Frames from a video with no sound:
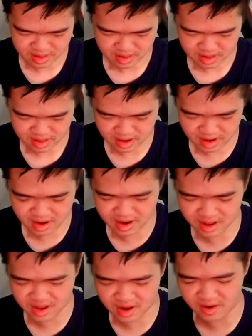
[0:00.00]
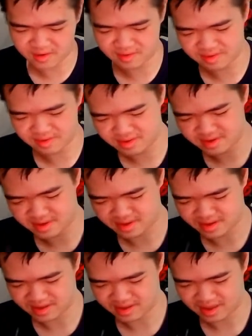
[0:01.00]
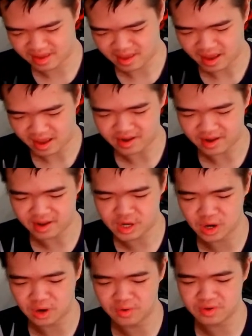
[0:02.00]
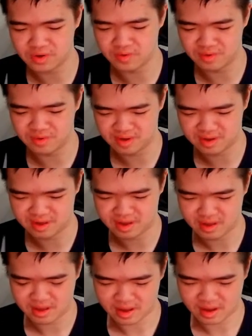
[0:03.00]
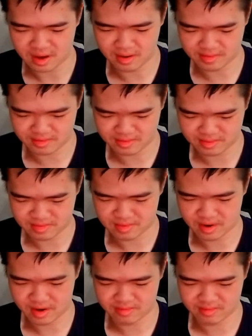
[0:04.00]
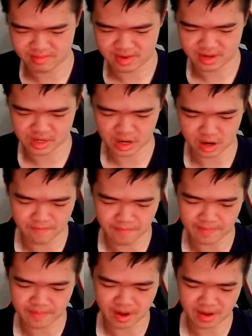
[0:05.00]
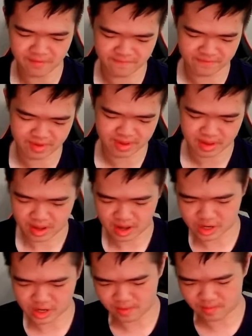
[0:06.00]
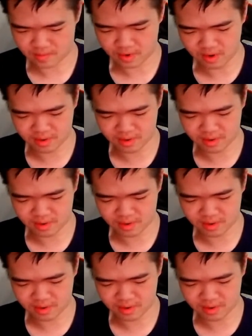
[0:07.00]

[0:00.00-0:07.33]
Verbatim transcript: You didn't know? I thought I told you. Oh, oh, his arm popped off. His arm, whoa!